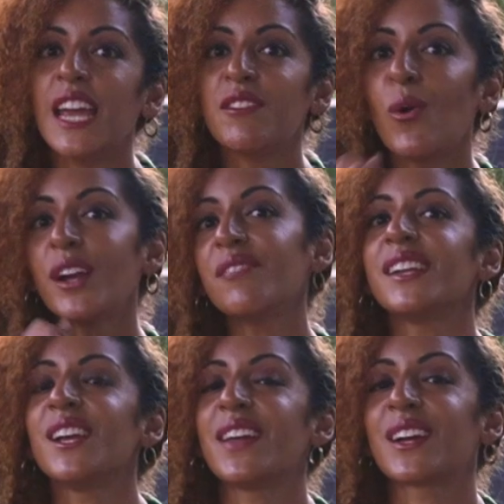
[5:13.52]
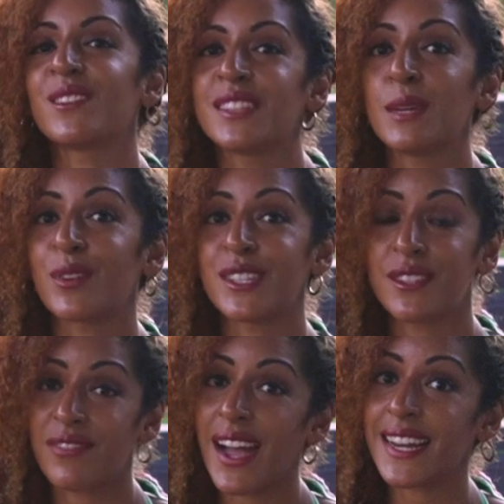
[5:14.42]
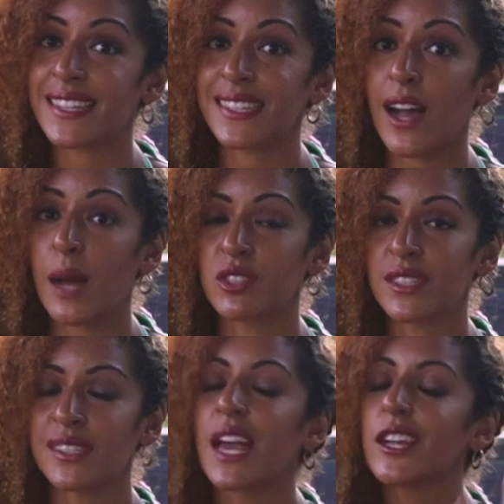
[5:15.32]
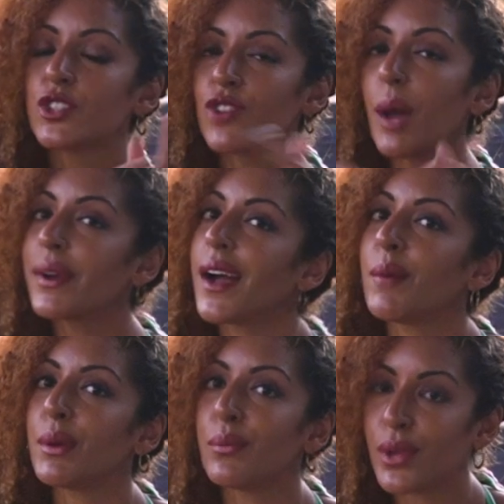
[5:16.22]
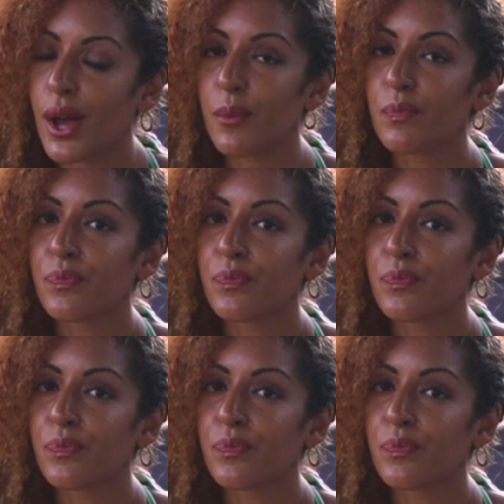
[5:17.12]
If you want a video that goes deeper into financing options, drop a comment below.